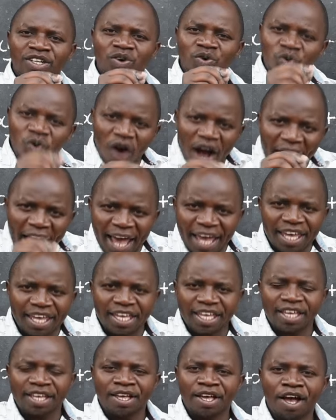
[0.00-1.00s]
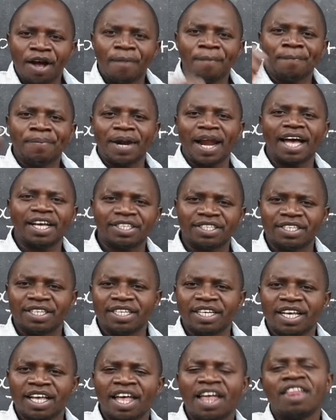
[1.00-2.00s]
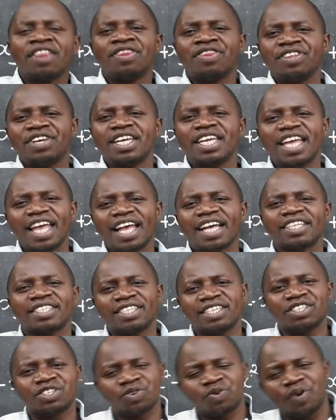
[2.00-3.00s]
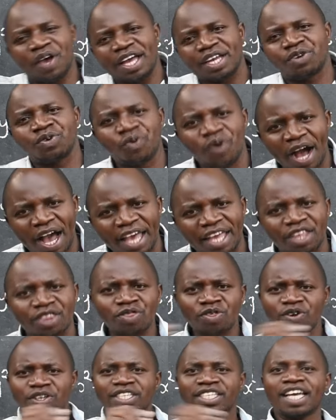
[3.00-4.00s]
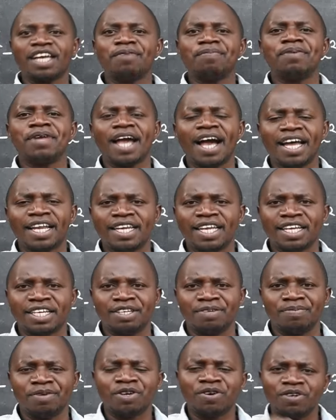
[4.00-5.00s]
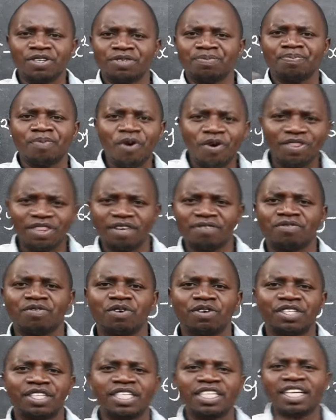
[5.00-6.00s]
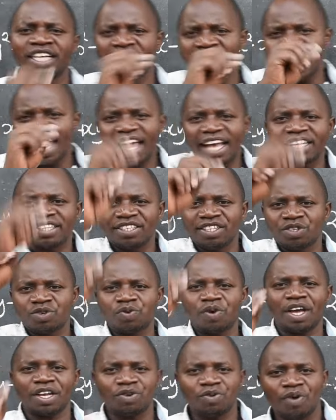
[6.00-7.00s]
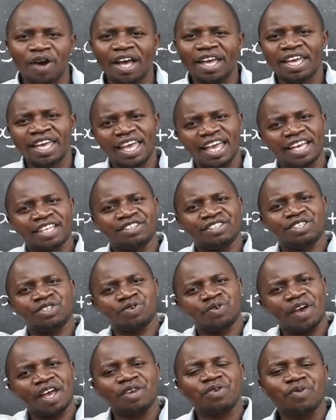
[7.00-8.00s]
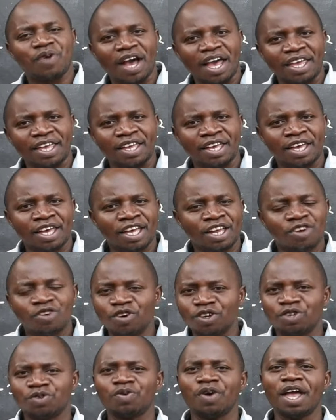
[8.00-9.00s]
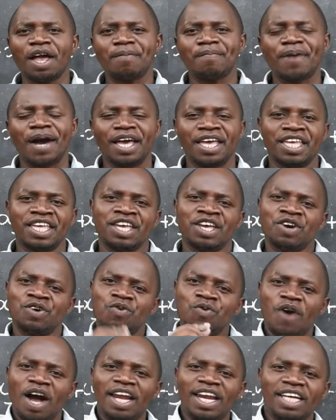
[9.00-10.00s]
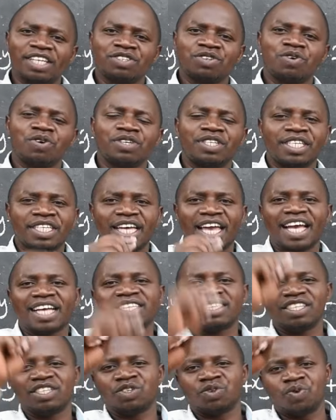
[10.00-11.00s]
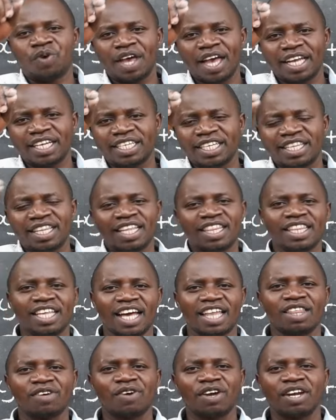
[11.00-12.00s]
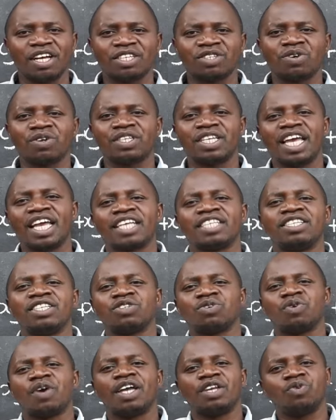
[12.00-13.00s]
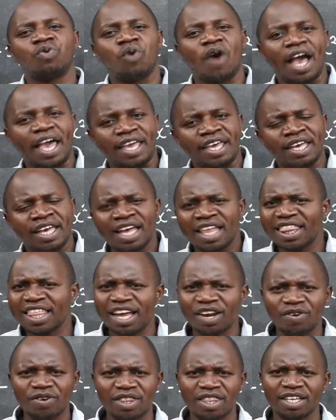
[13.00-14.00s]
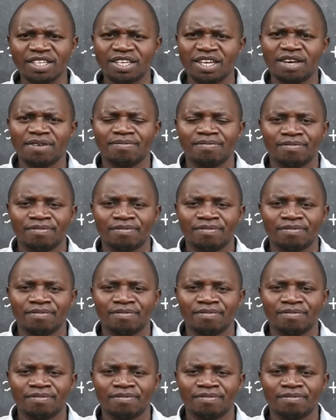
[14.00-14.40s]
y plus 3x squared y, those can be added because both have got x squared y, x squared y. Not whereby one has got x squared, then the other one has got x squared y. They're not the same.